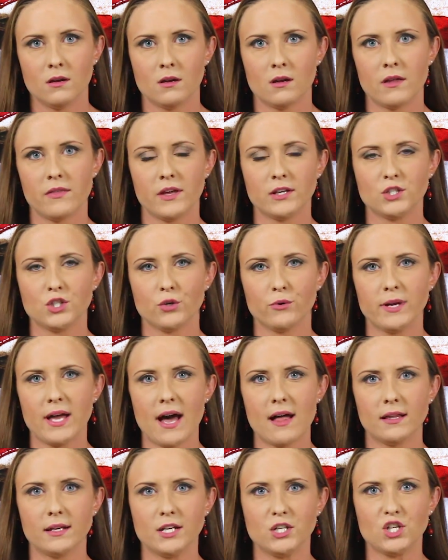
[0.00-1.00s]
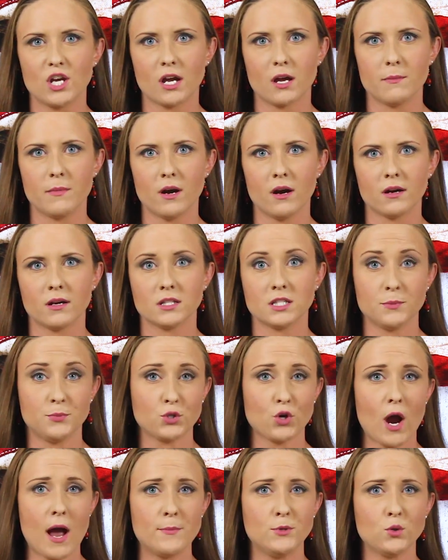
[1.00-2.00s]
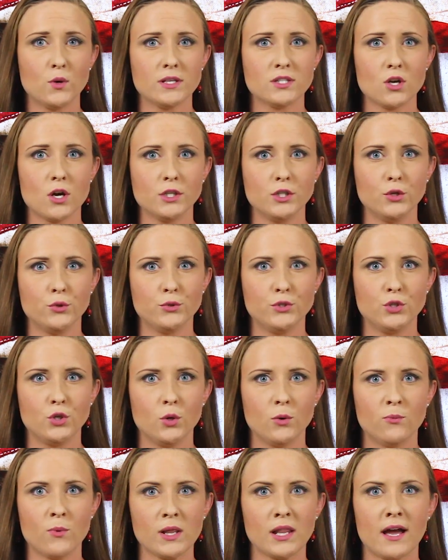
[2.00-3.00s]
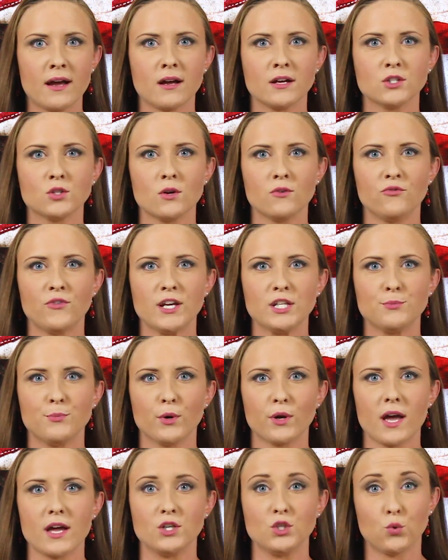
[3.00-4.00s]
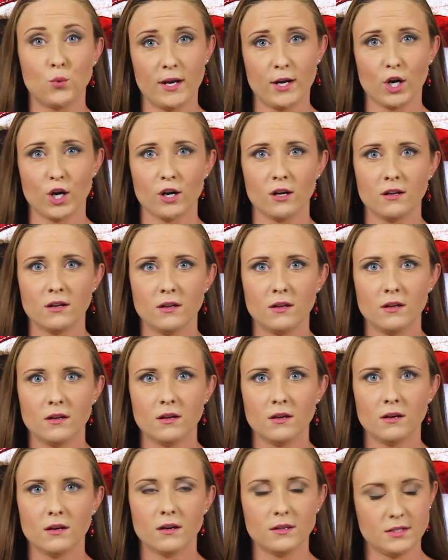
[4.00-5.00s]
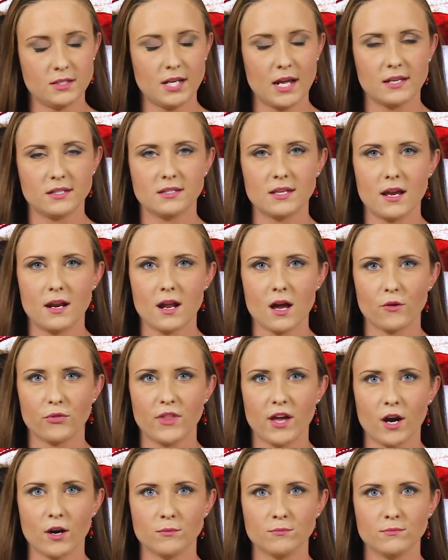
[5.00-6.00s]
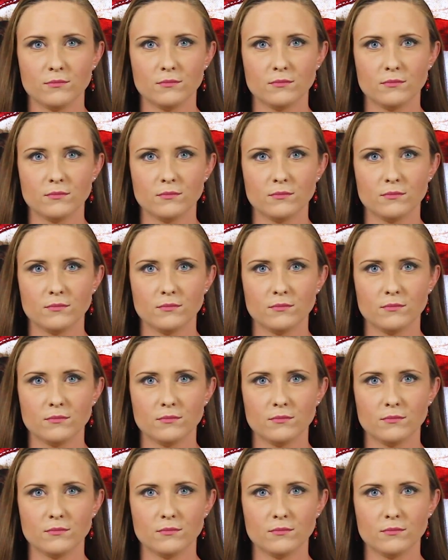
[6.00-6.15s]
And that's your reality check, America. Subscribe to us on YouTube, like us on Facebook and Twitter, and stay sane out there.